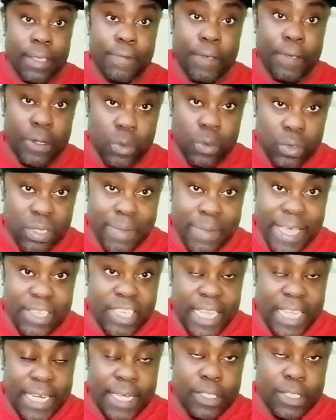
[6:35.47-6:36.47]
If you're new to
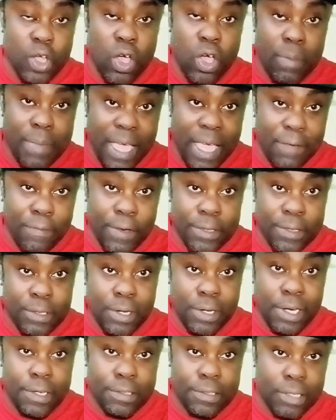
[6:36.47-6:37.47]
my channel, don't be
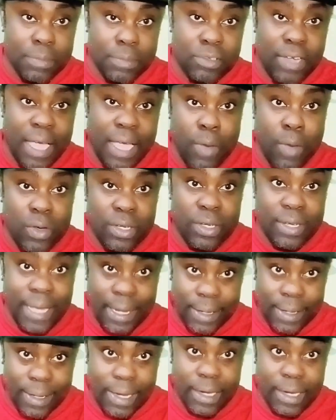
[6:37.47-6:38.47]
afraid to click the subscribe
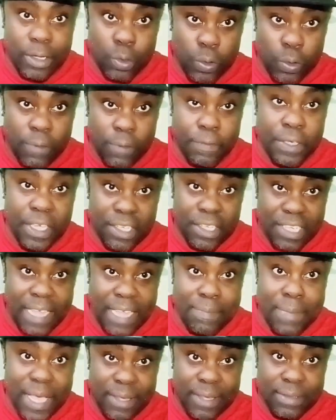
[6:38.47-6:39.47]
button and click the
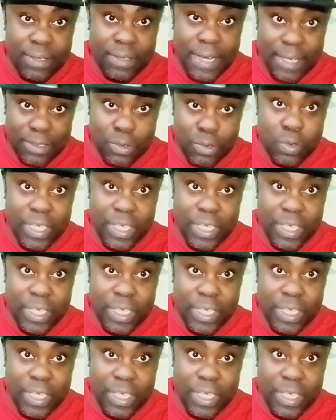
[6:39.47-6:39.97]
notification bell so that